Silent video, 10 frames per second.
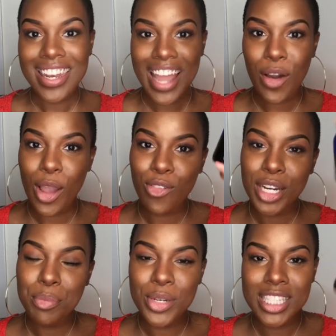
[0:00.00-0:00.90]
Now I
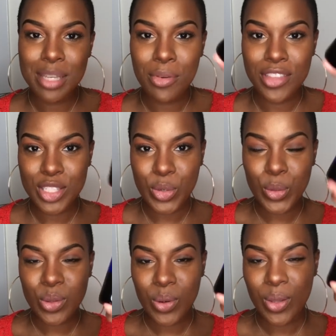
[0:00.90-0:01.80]
already put some of this
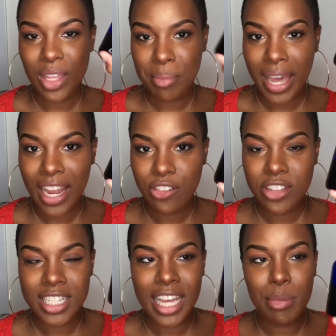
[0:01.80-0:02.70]
growth oil in my hair
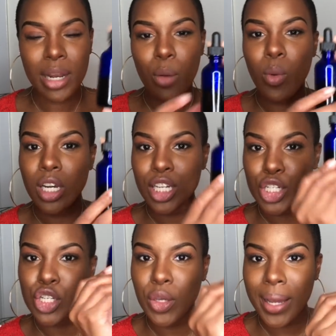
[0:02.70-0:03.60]
for the day, but I wanted to
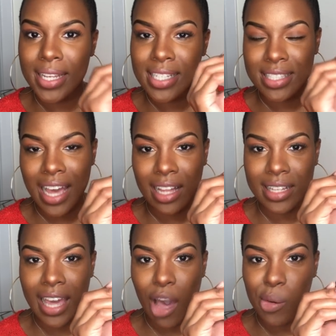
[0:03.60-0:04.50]
show you guys
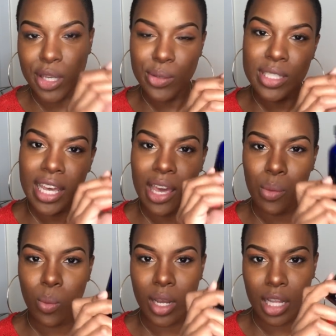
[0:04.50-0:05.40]
exactly how I use it
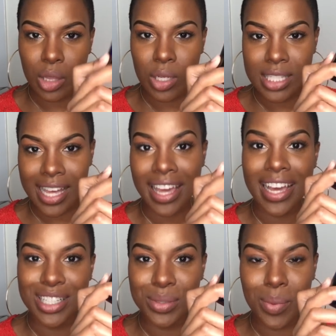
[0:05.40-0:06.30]
and what it looks like
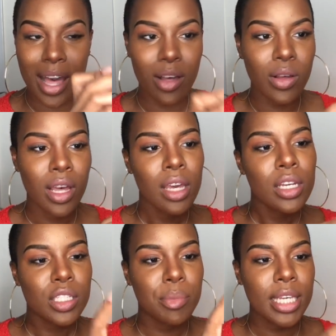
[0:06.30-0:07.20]
as well.
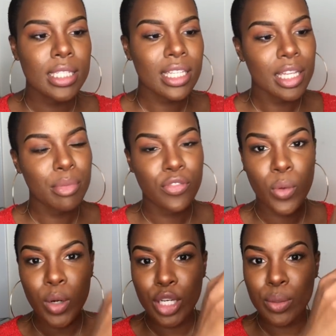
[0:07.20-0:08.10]
So basically
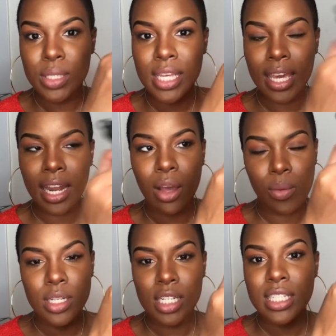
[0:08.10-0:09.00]
before using it, I
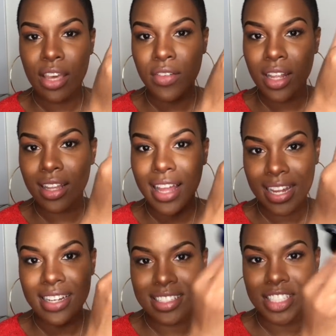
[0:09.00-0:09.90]
always just give it a
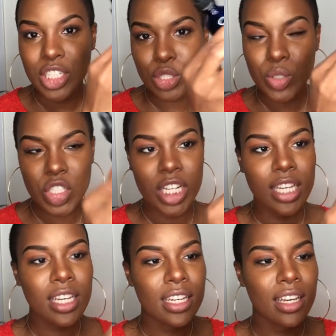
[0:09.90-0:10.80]
light, gentle
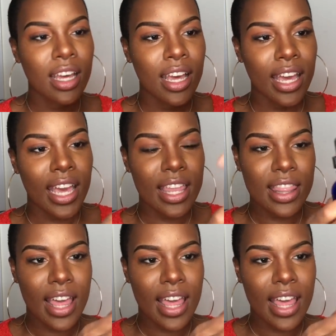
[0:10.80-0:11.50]
shake, and